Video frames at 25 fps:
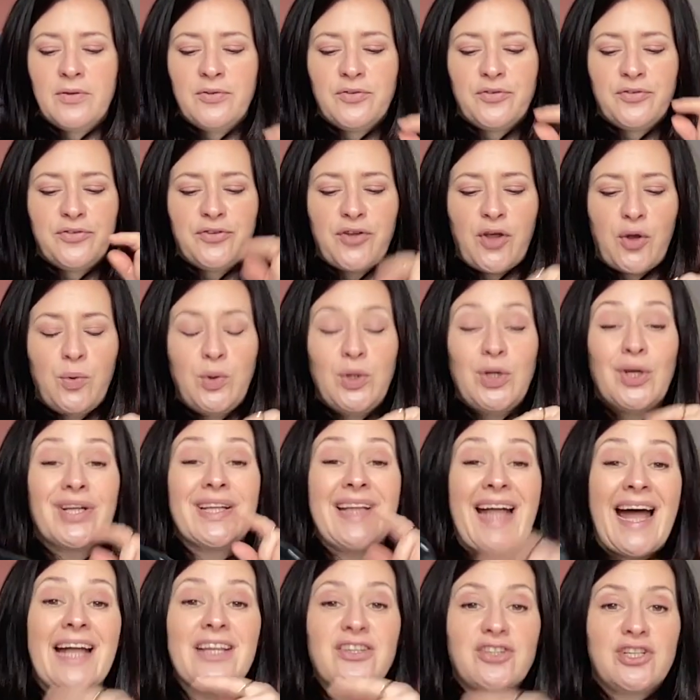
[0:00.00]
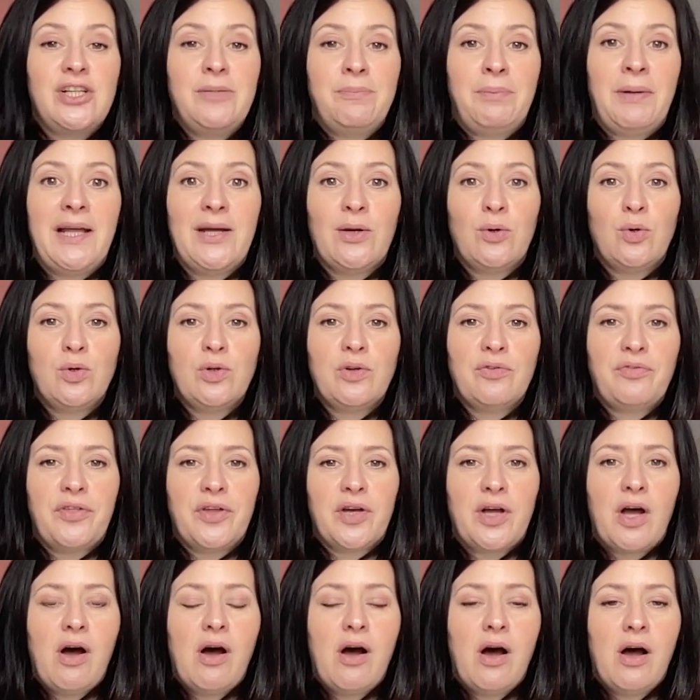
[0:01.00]
So you can actually play all of the
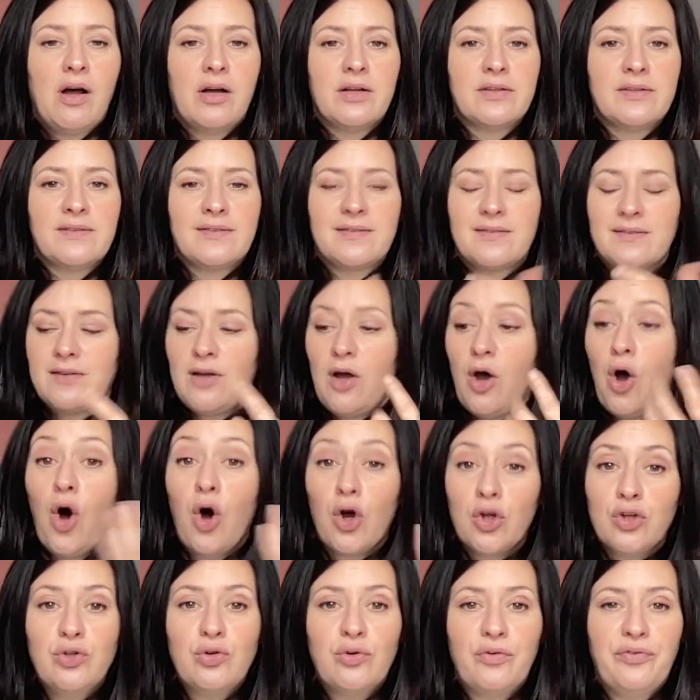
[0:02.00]
cards on